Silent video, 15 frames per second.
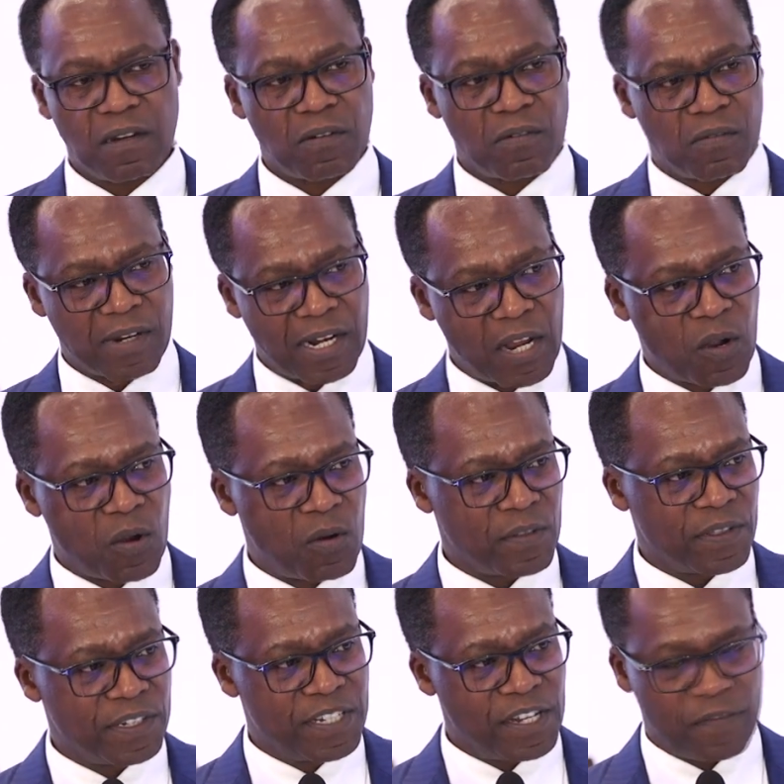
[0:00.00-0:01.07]
what I call
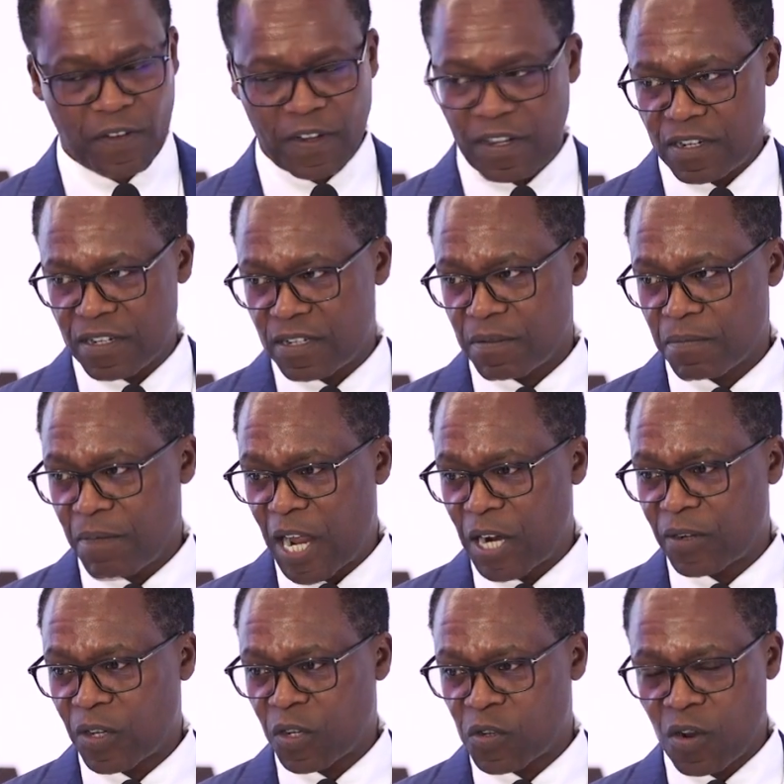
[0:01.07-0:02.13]
the difficult
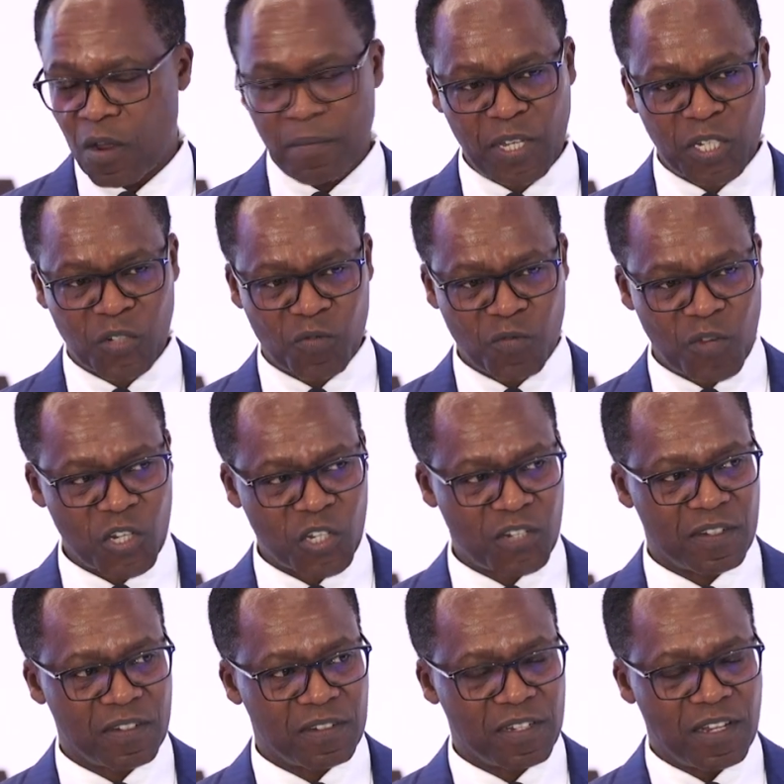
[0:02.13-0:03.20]
macroeconomic
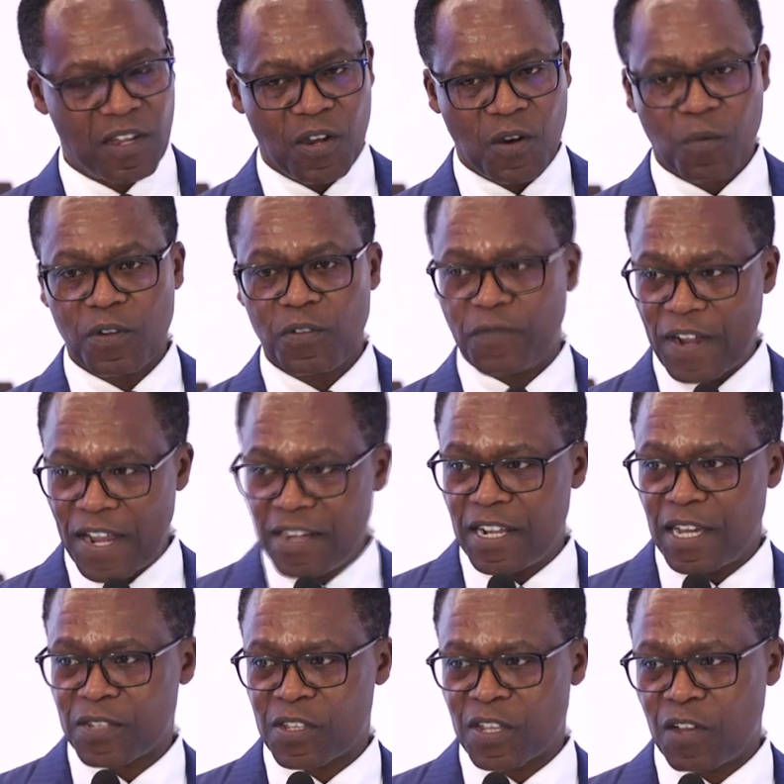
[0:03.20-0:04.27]
situation we find
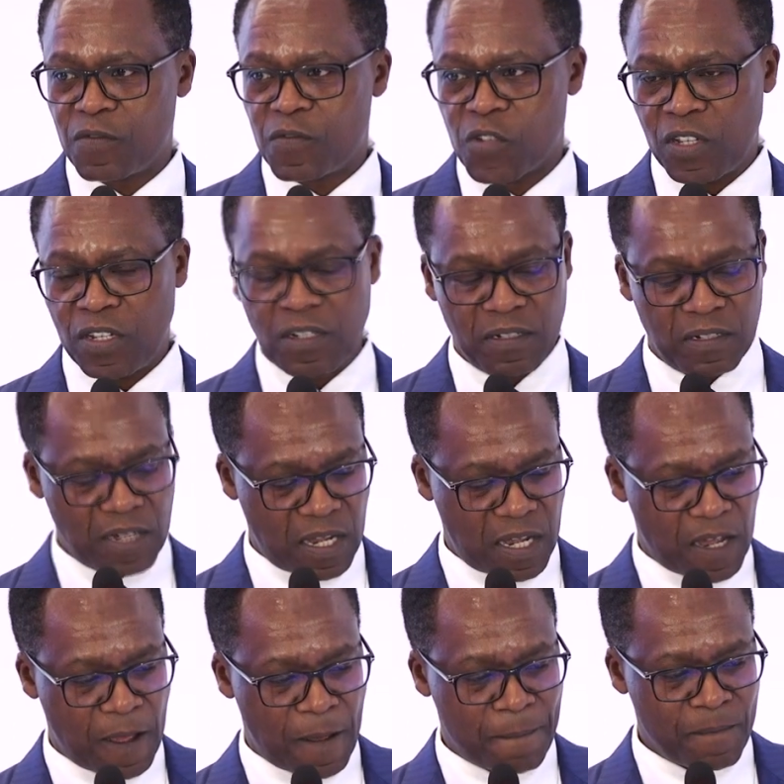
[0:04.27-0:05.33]
ourselves in,
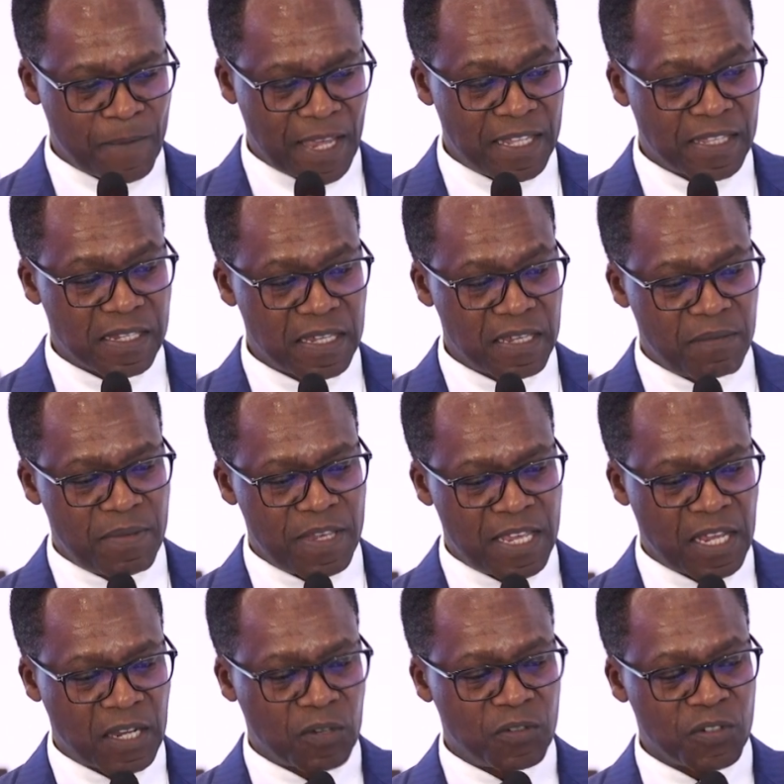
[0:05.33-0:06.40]

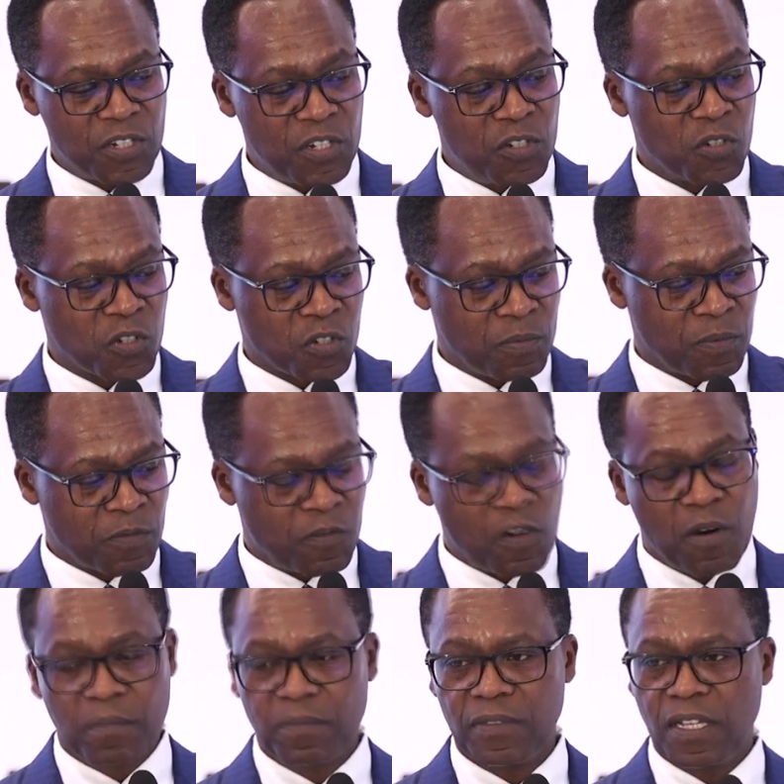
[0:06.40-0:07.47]
NCBA continues to
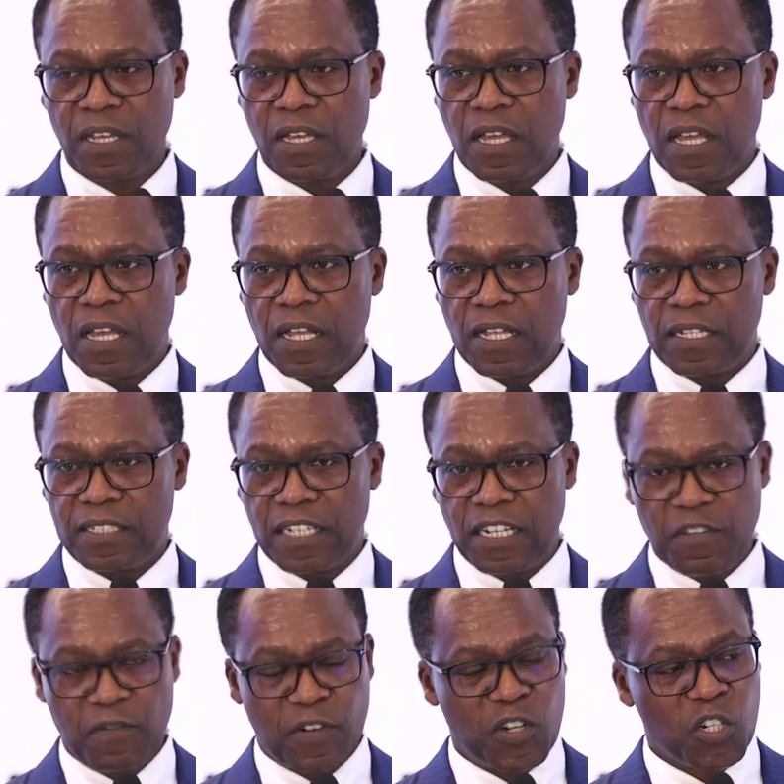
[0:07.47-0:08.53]
perform,
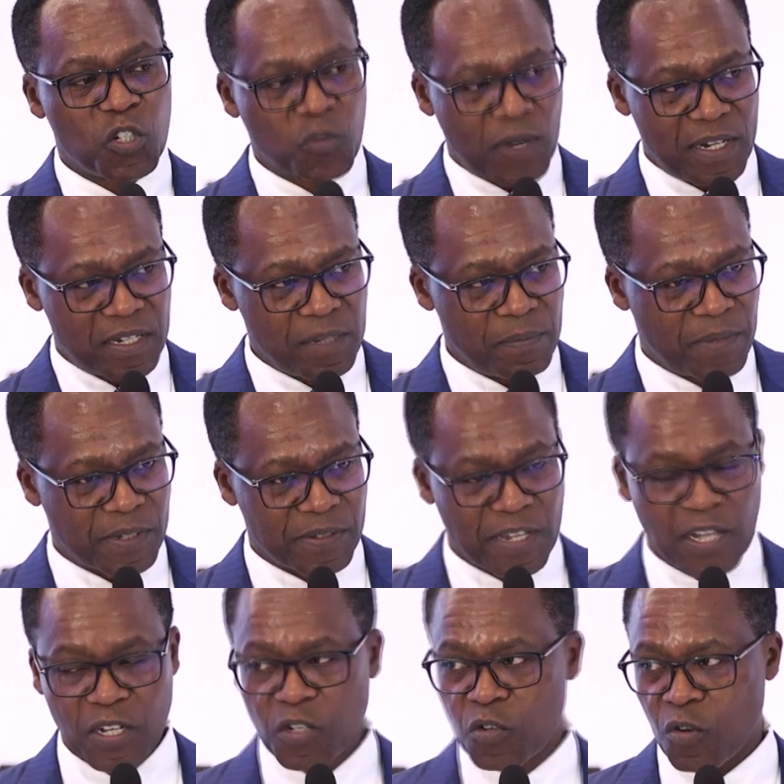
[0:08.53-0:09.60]
delivering
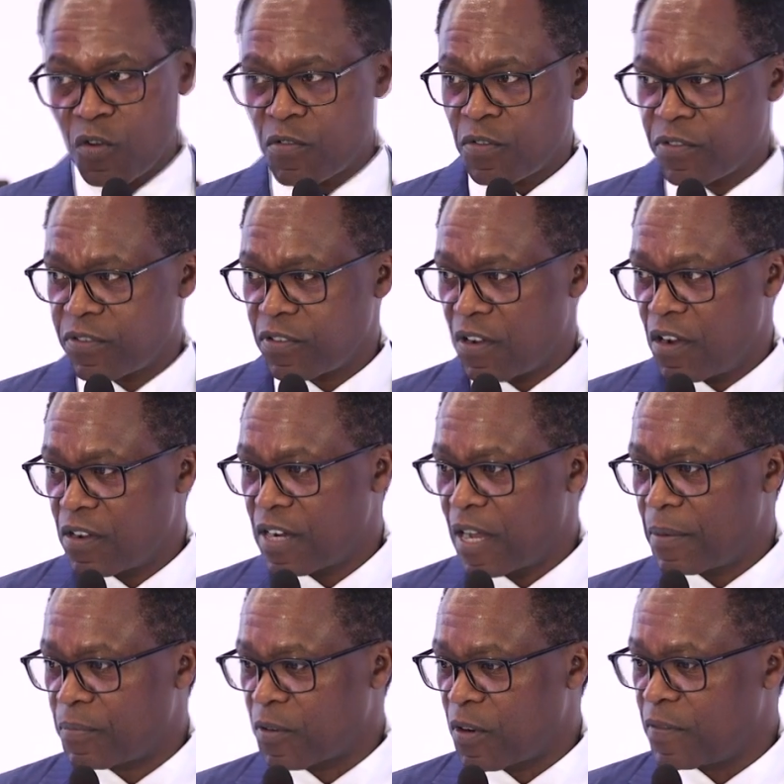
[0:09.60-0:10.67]
20% growth on
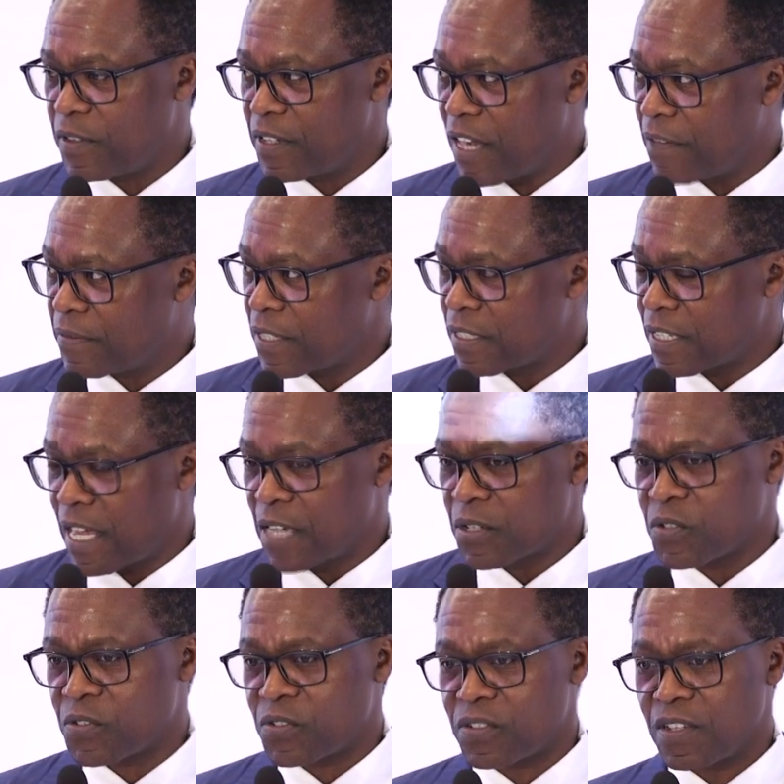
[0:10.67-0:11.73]
our profit after
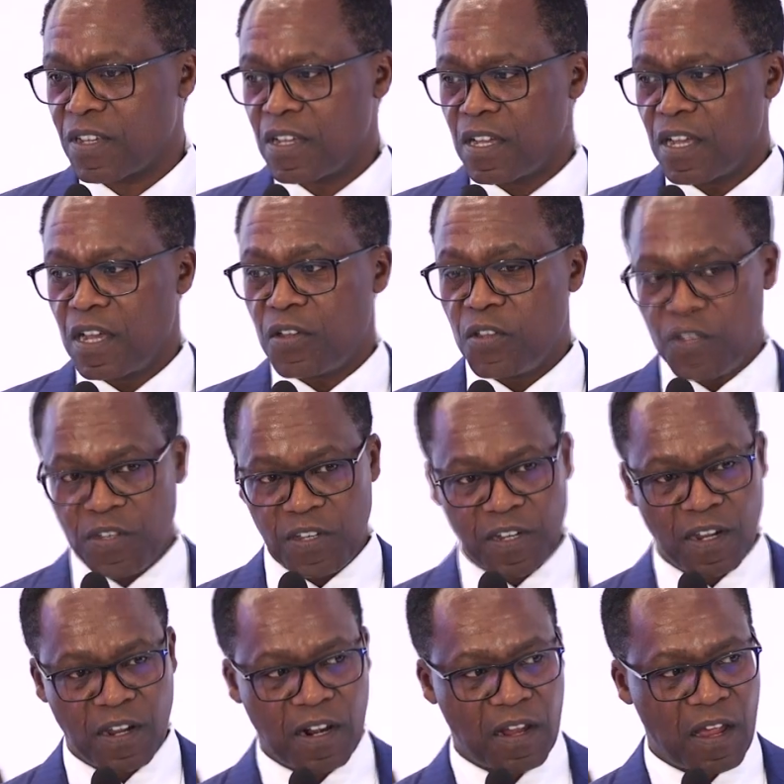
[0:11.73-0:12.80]
tax
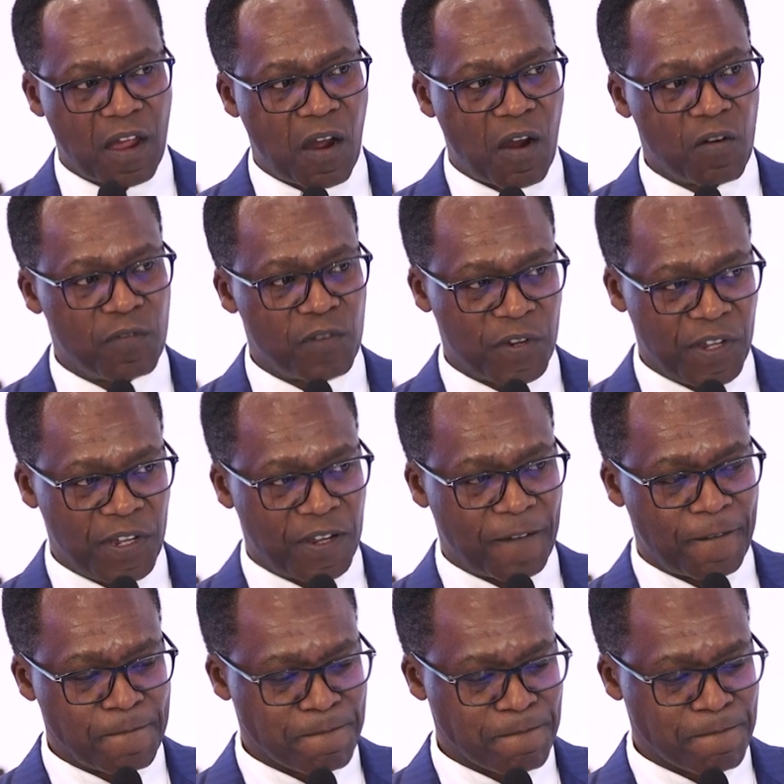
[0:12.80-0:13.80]
year over year.